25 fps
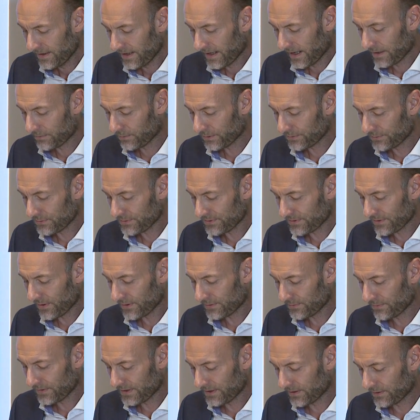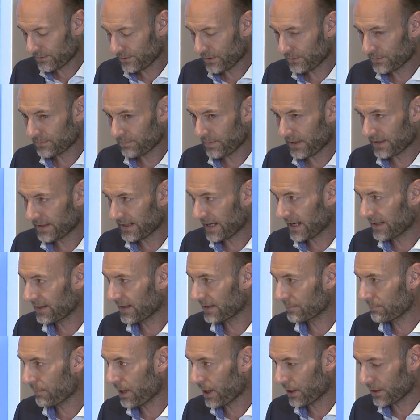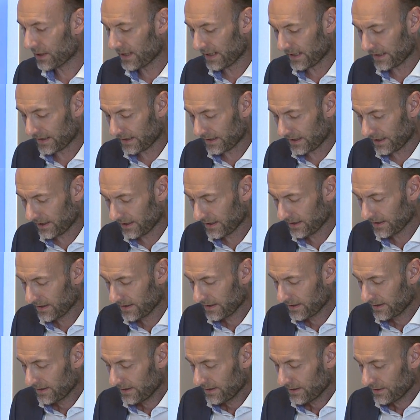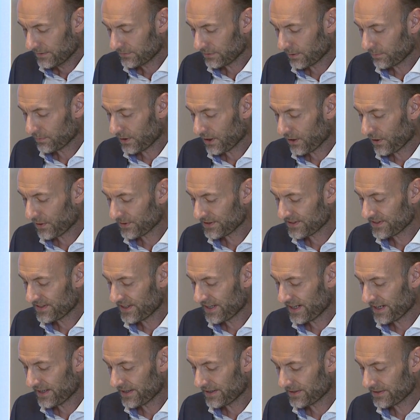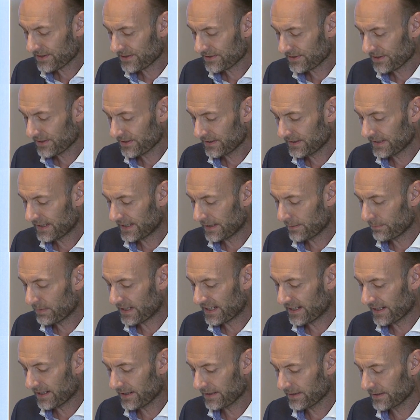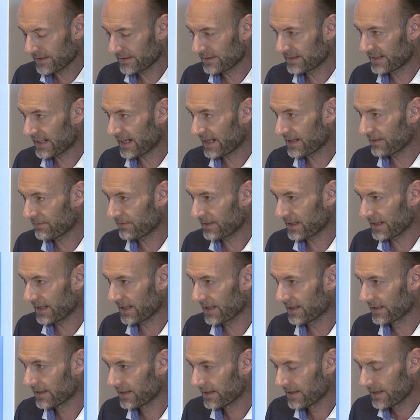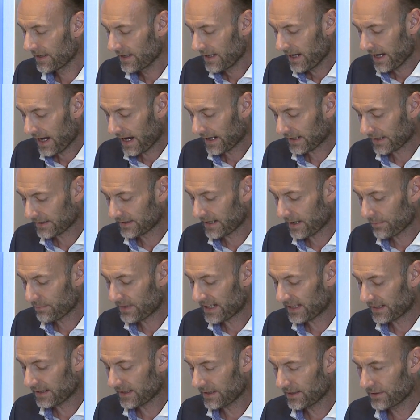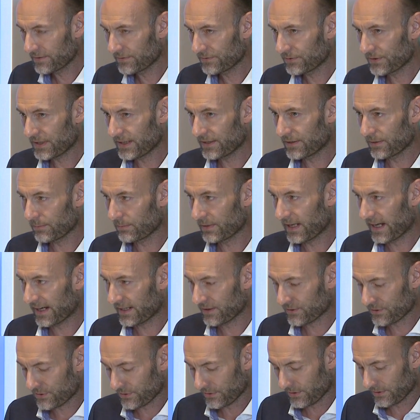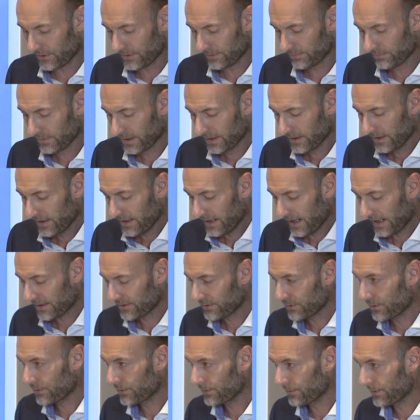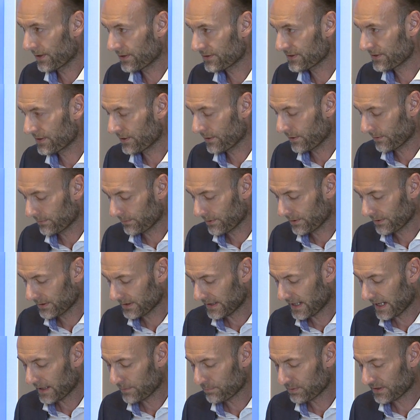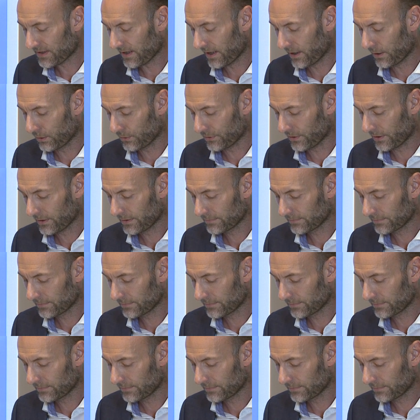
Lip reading: I want to start with a quote by Kenan Malik from last year's T.B. Davey Academic Freedom Lecture at the University of Cape Town.